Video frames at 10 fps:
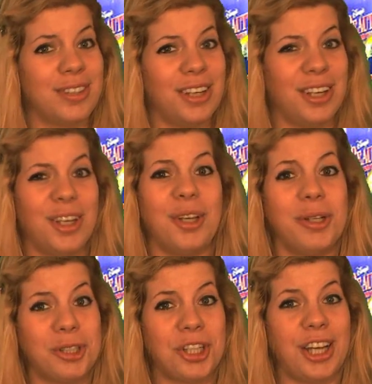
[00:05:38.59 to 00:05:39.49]
See,
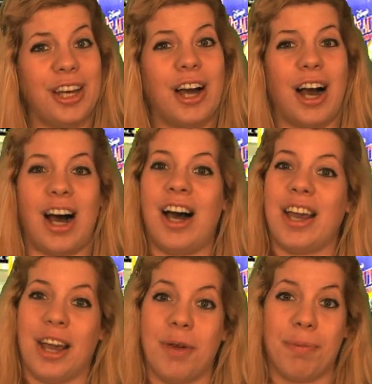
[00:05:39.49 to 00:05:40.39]
usually
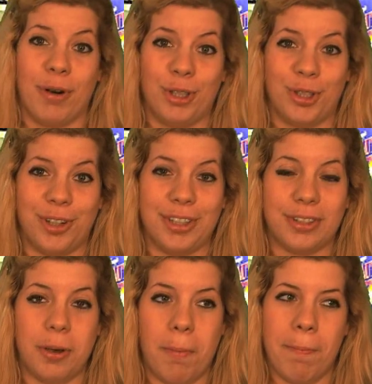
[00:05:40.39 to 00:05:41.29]
I am
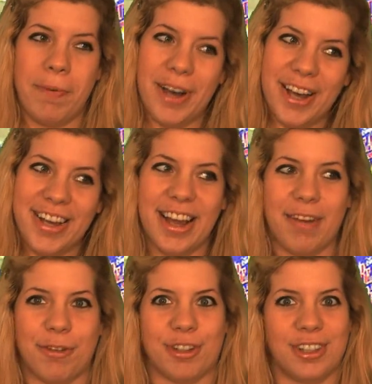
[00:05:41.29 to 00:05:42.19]
pro-choice, but
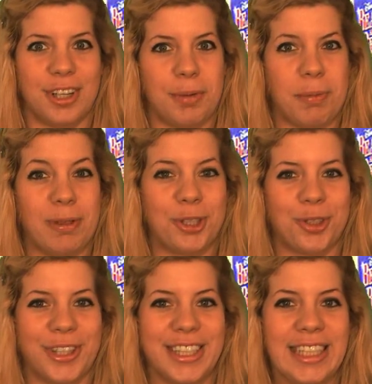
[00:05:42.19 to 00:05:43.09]
after seeing the People's
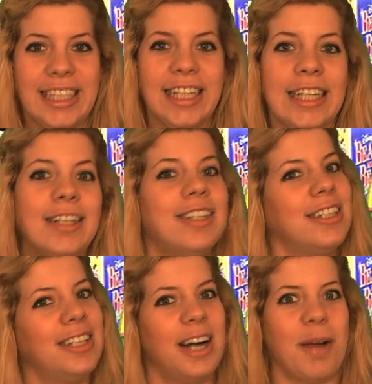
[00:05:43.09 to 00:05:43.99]
Choice,
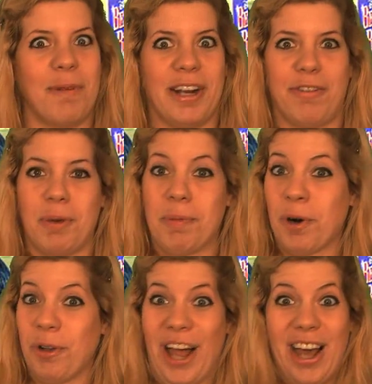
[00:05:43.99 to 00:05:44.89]
I might have to be
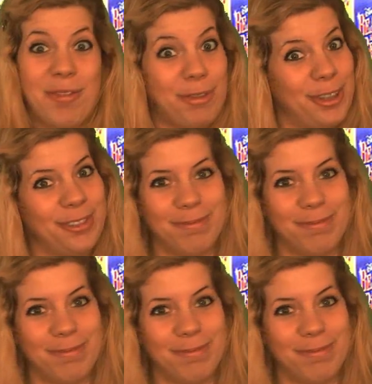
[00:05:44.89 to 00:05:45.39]
pro-life.